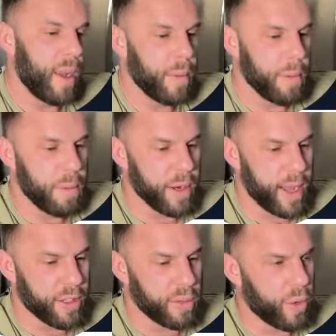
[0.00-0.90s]
I'm going to be putting
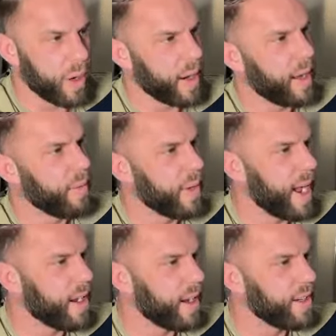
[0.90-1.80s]
out some more uh,
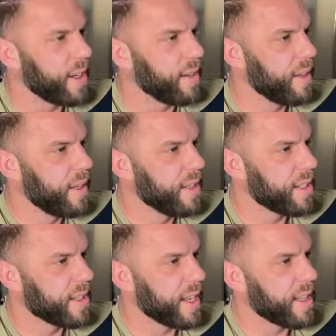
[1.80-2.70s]
React content
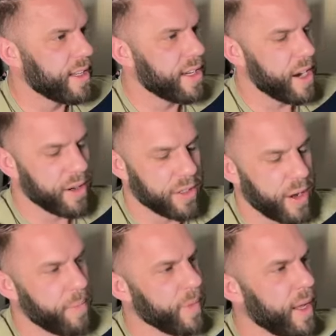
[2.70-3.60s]
just like this here.
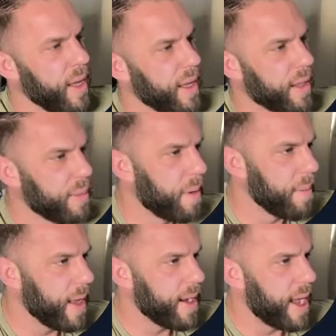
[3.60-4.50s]
So let's
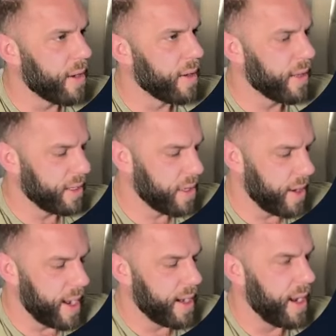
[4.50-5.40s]
bump that down. Let's go
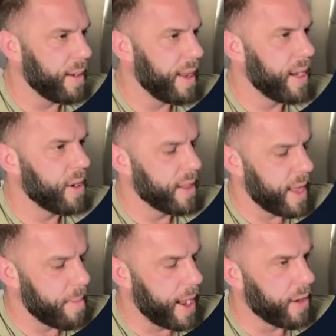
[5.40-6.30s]
ahead and enter in
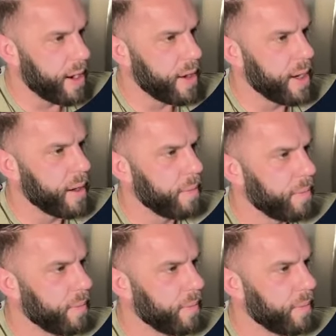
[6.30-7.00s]
that background here.